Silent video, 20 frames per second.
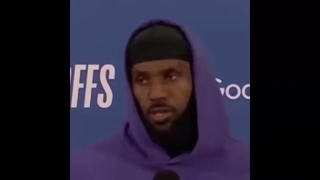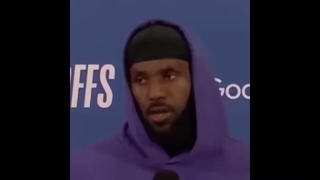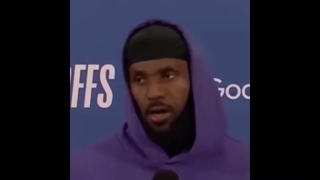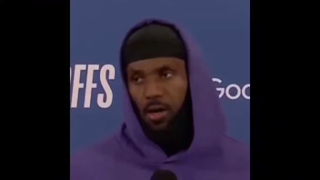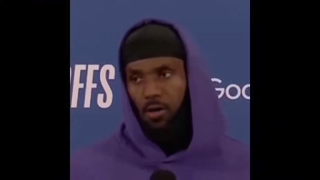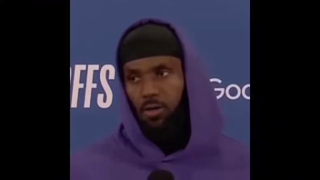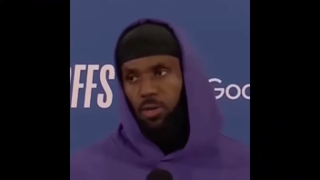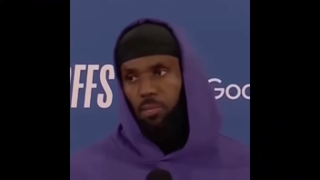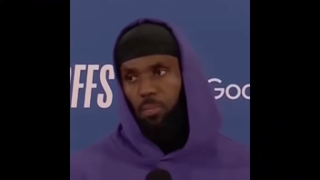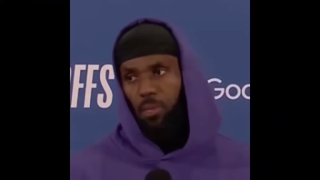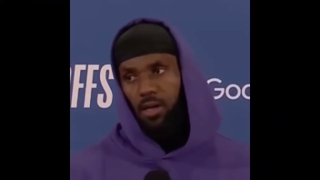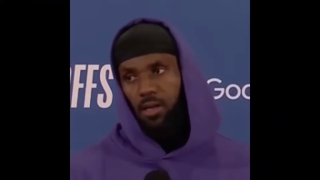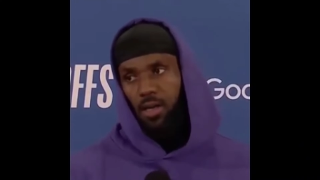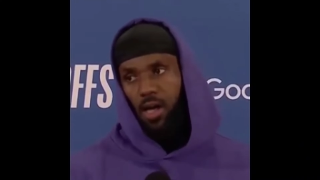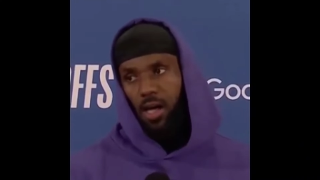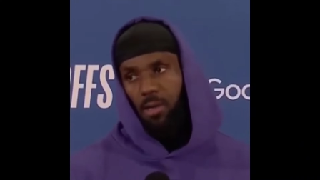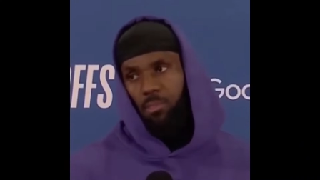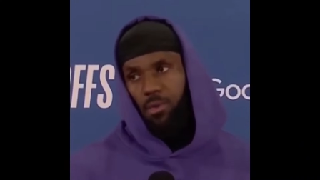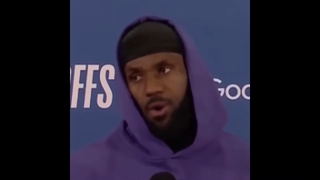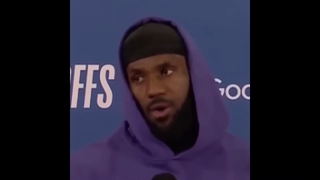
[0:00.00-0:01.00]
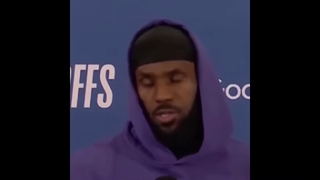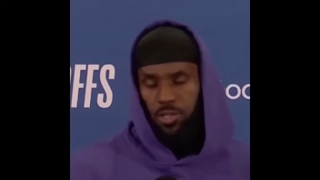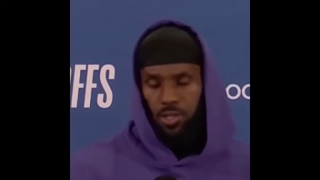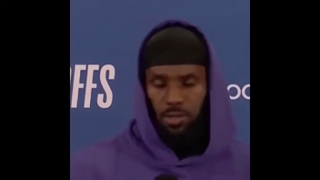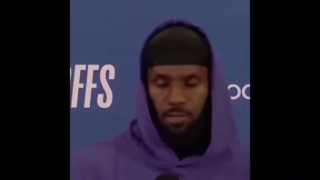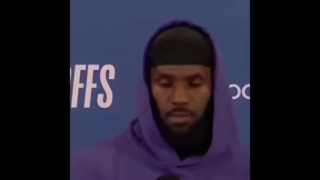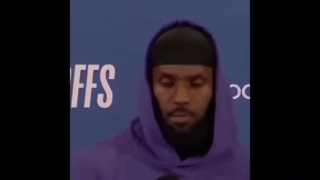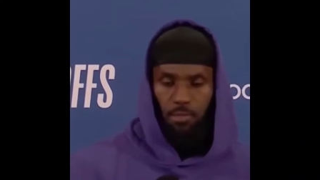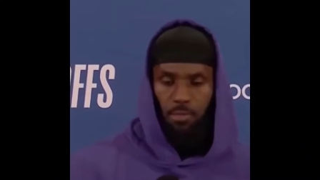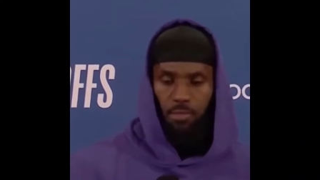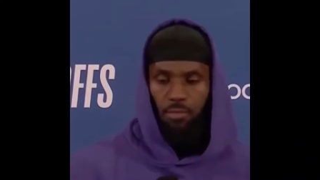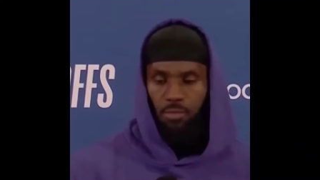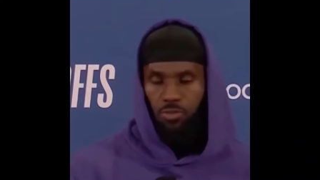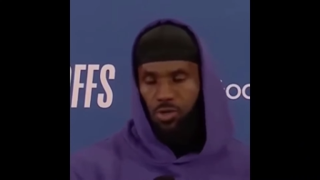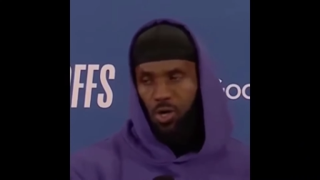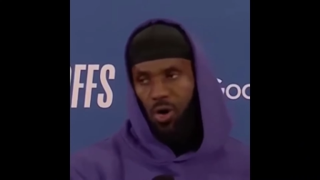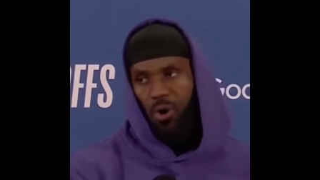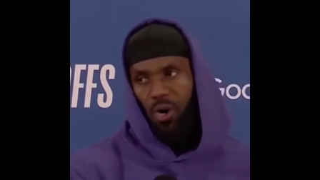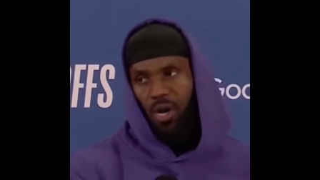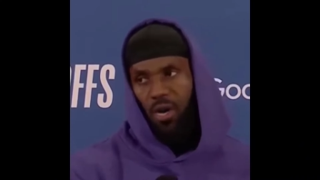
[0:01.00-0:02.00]
Shout out to my guy Mercy.
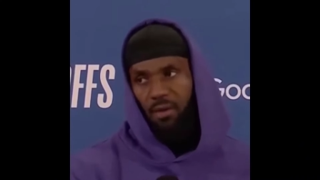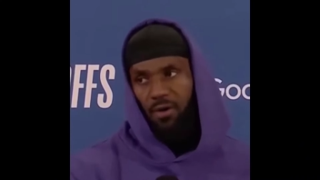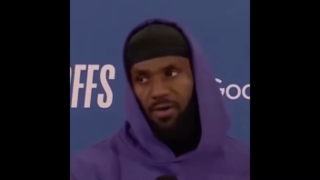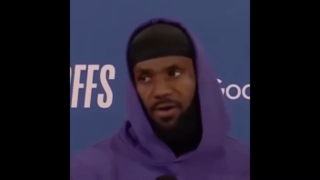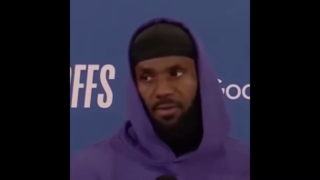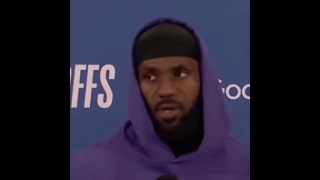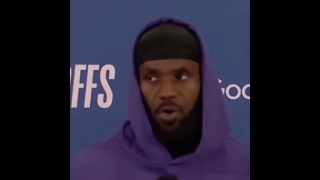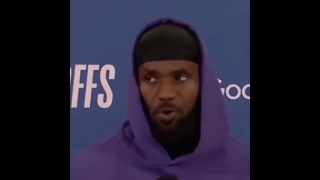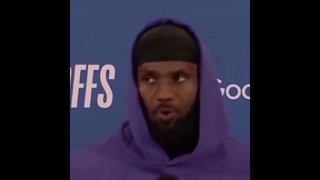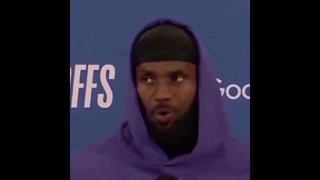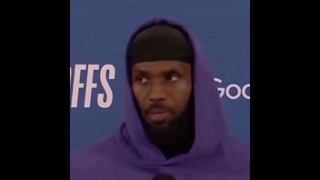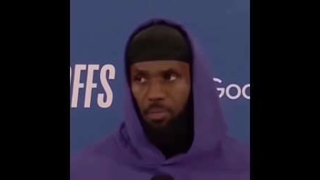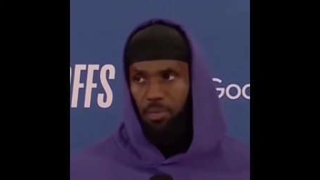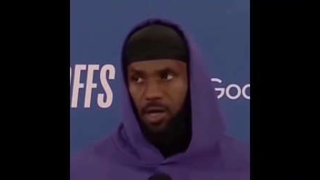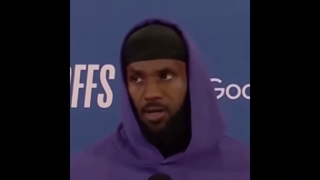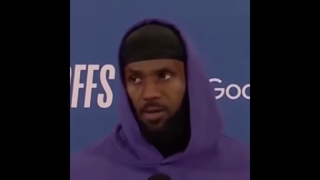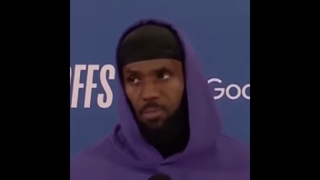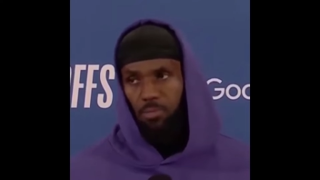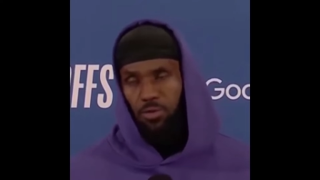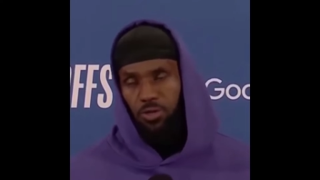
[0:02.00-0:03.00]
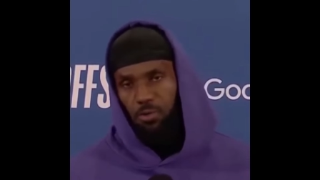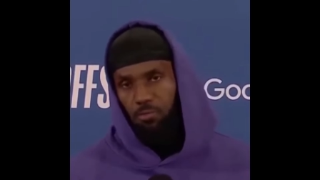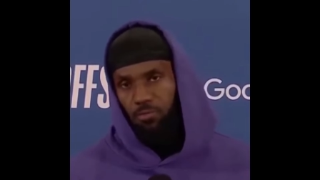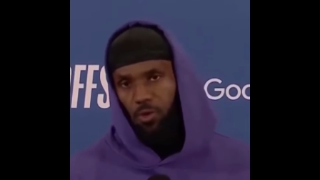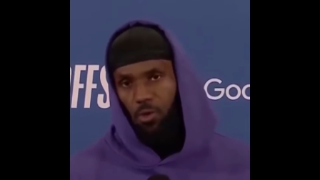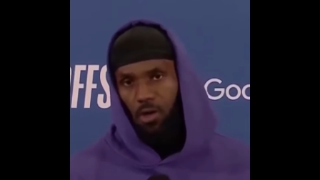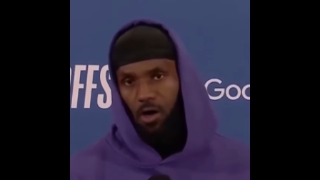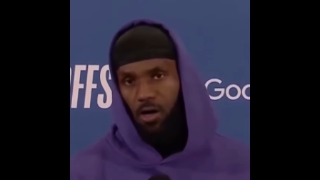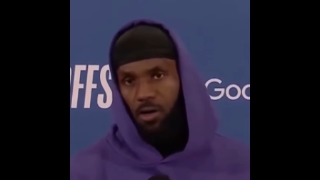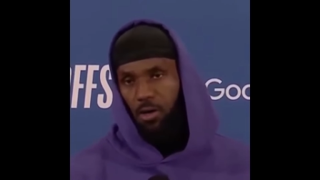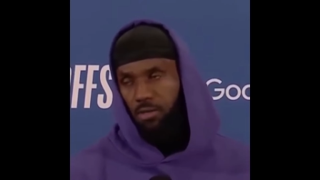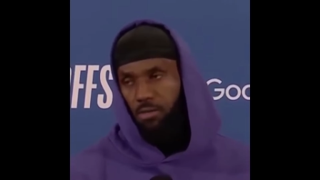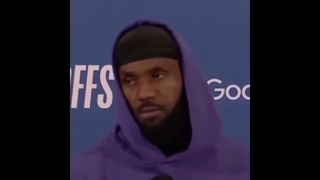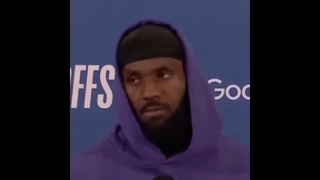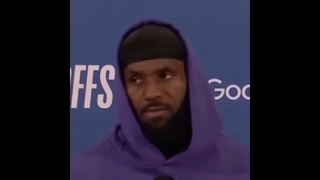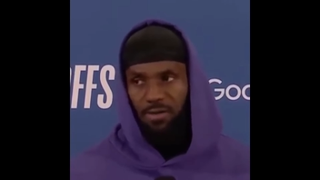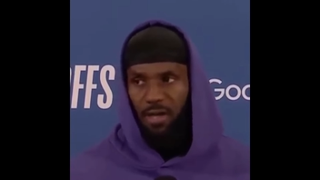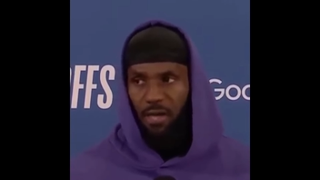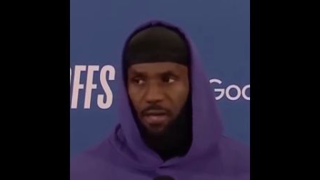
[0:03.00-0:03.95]
Y'all already know I'm NMG for life.